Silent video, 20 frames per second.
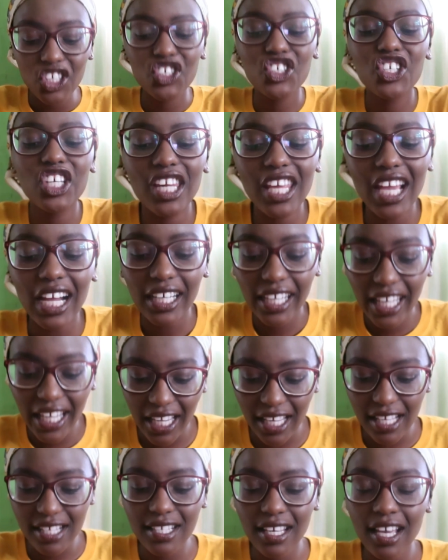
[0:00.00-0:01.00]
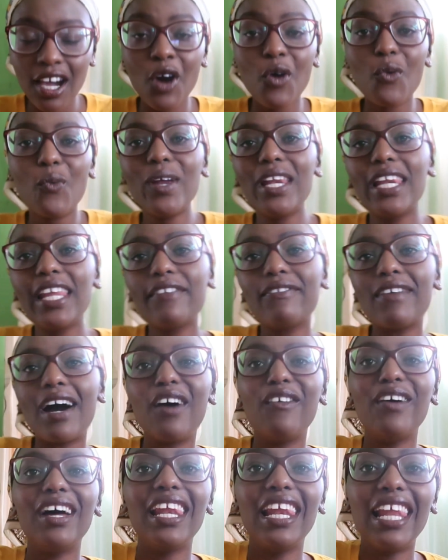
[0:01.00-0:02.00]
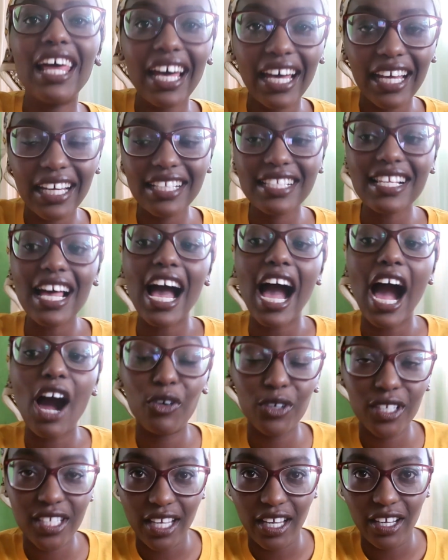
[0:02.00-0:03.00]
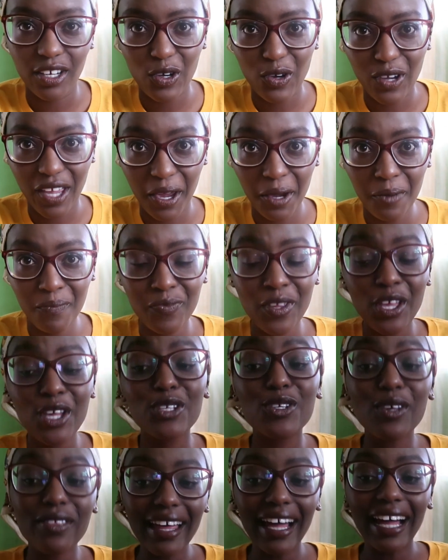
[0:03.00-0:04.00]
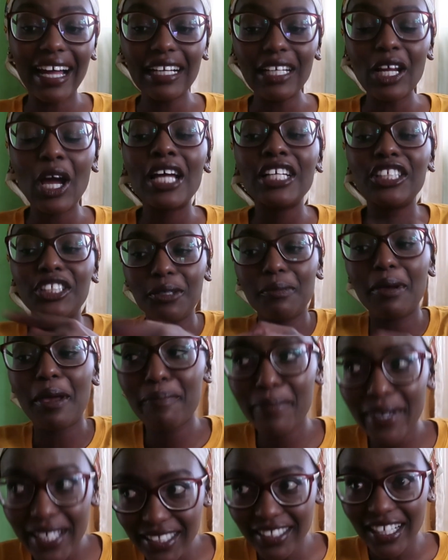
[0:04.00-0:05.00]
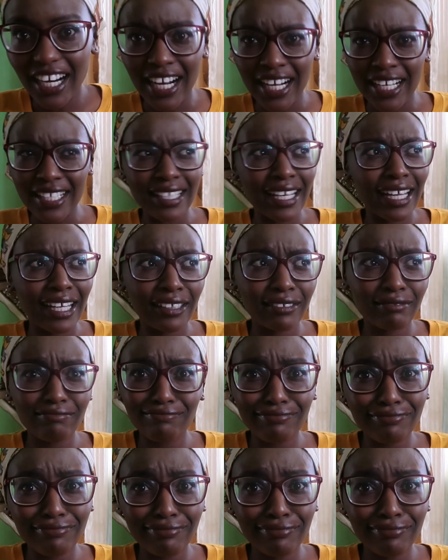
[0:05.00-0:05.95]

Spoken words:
chini ya desk, we leave our legs outside, okay, so that she may beat us. And